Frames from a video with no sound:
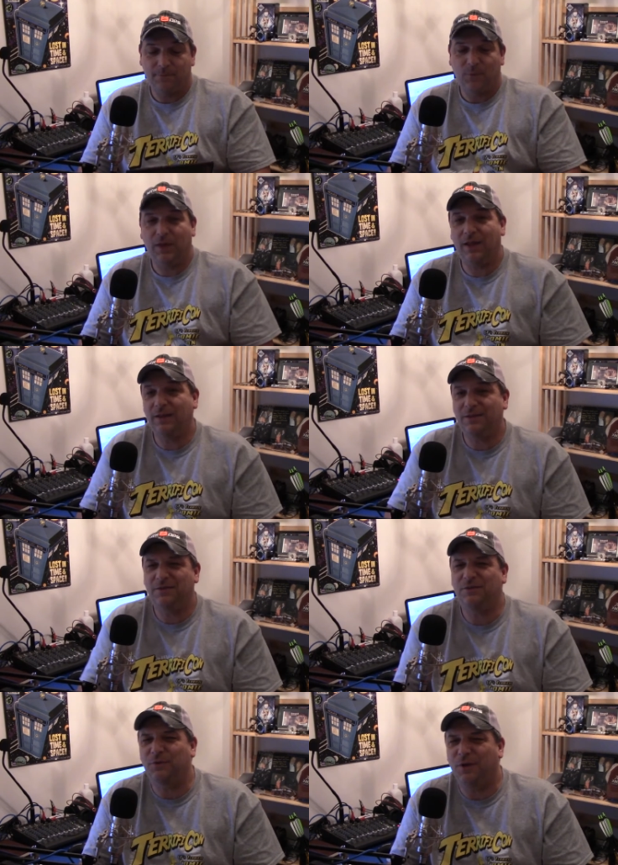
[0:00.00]
we had
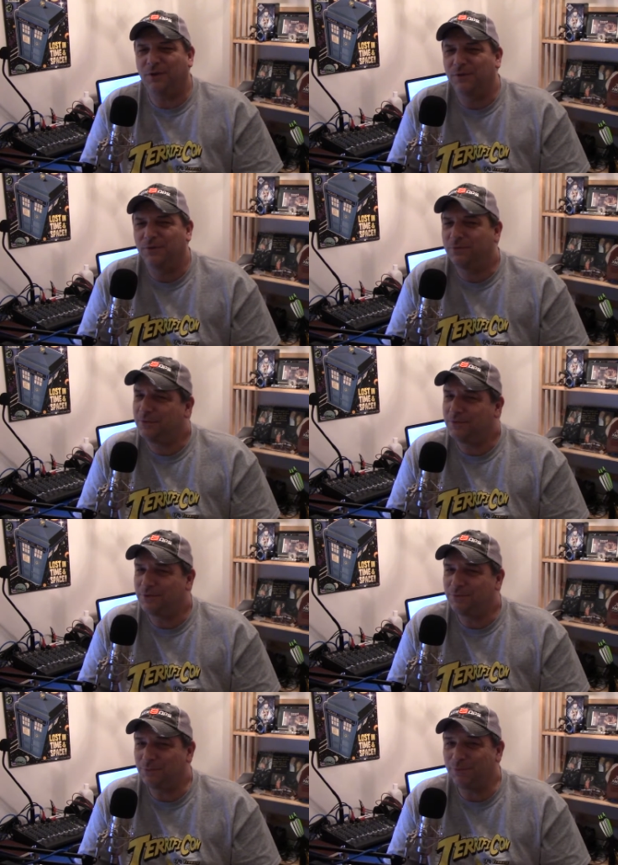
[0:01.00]

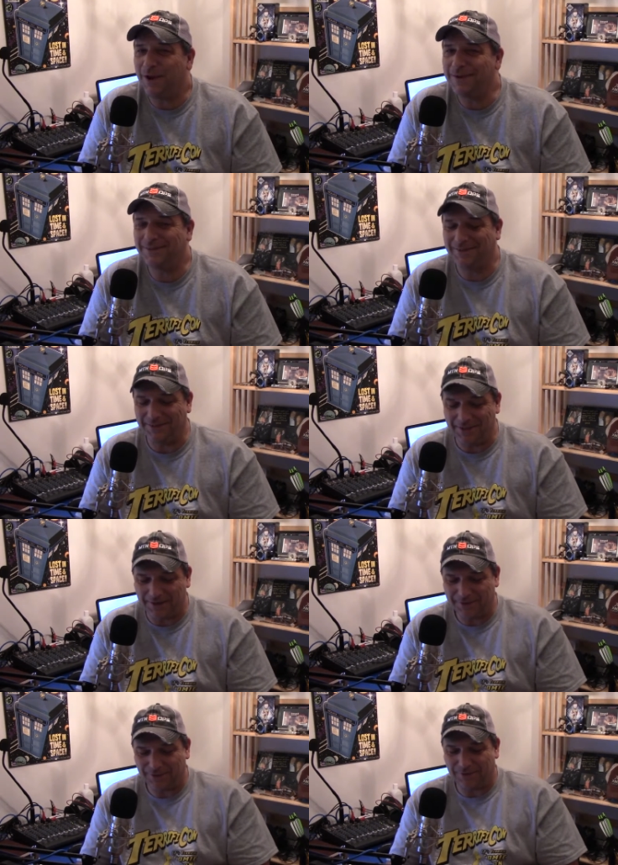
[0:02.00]
some surprises in
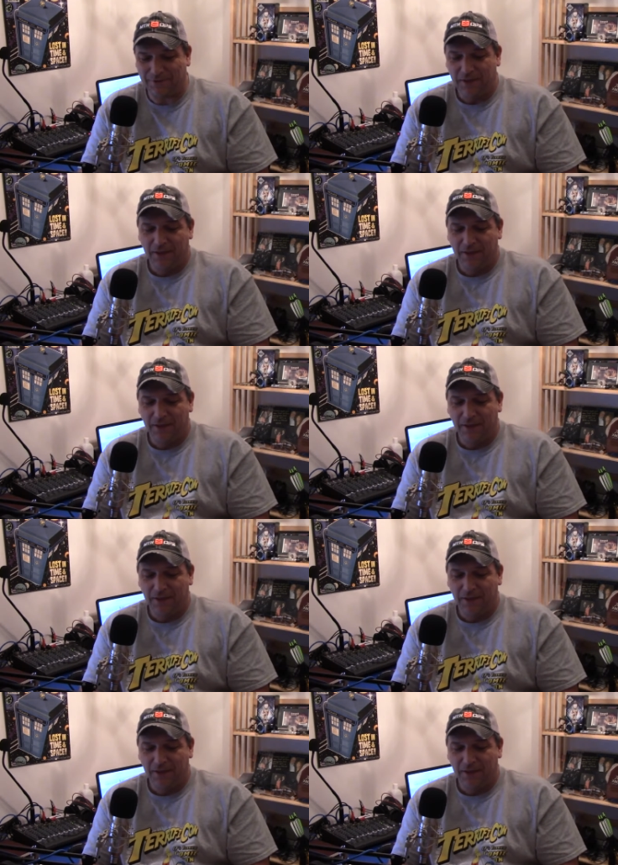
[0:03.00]
there. So